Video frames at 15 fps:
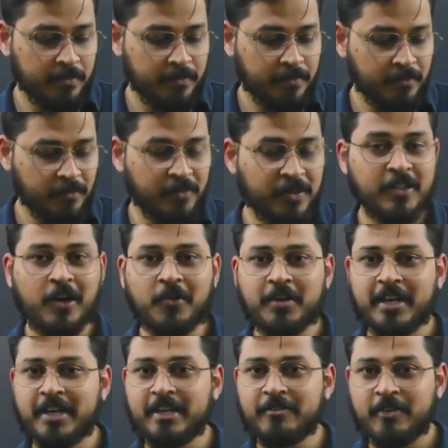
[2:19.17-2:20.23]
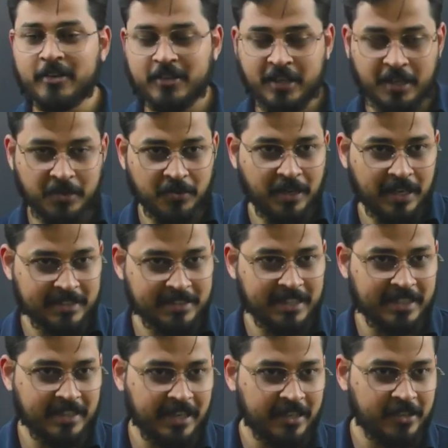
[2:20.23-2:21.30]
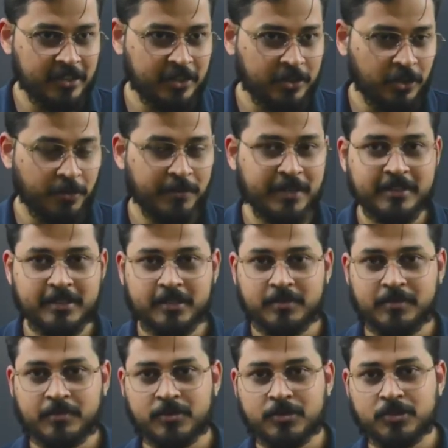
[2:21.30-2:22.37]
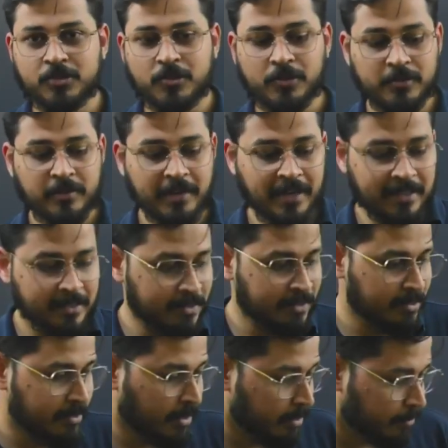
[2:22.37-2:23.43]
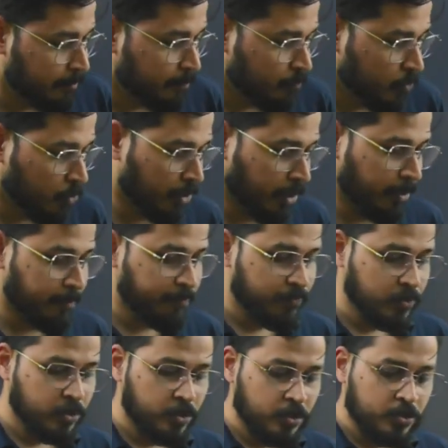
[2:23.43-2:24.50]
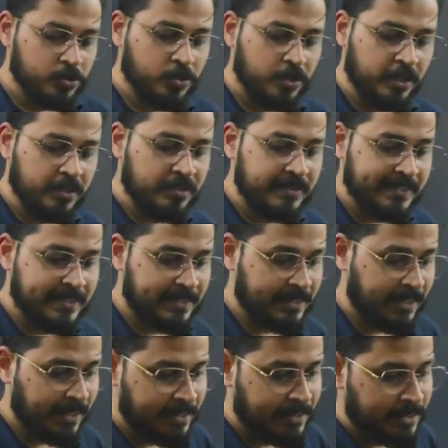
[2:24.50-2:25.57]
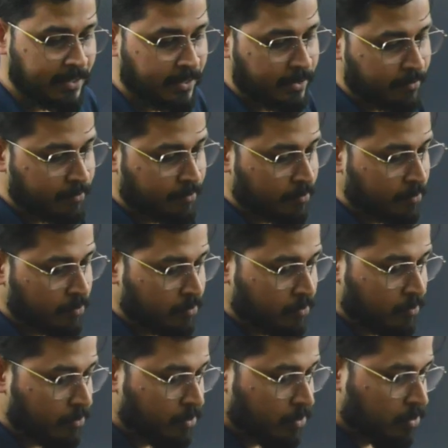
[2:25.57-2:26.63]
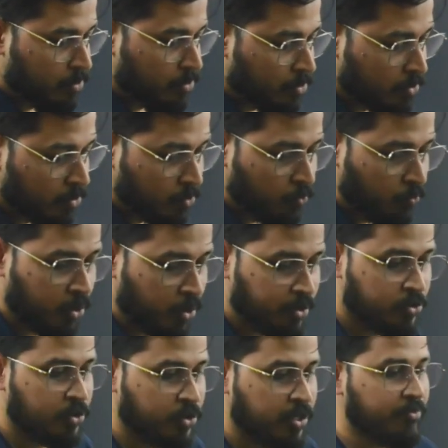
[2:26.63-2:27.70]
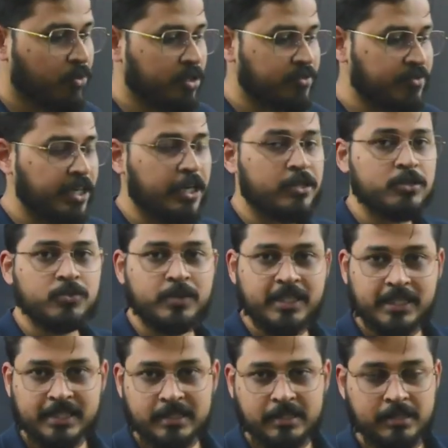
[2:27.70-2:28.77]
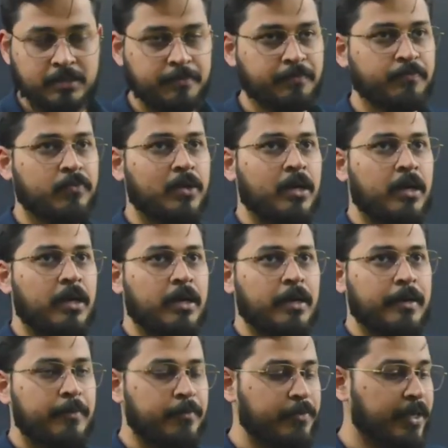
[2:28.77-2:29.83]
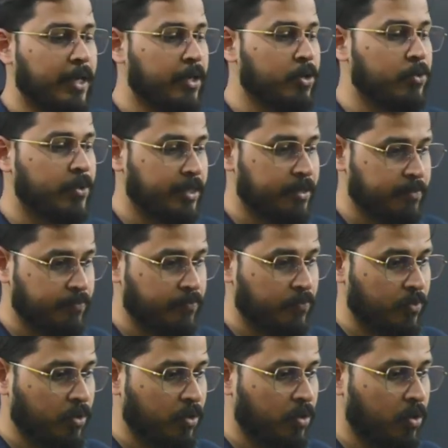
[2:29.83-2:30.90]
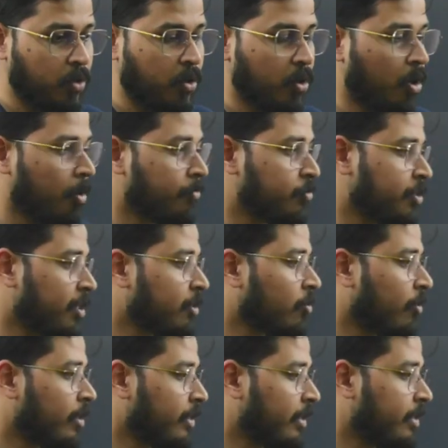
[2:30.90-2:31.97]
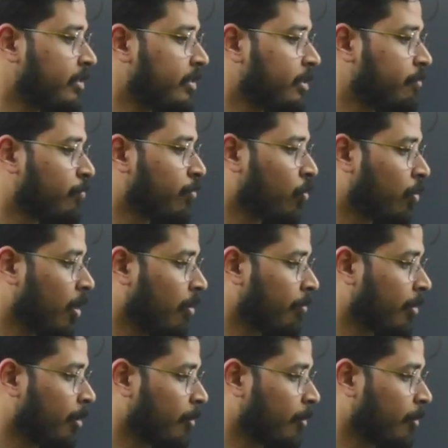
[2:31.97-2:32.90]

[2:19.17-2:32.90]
without any further ado, let's get right into the topic. So let us start. Okay, so in this case here, what we are doing is, we are doing object oriented programming,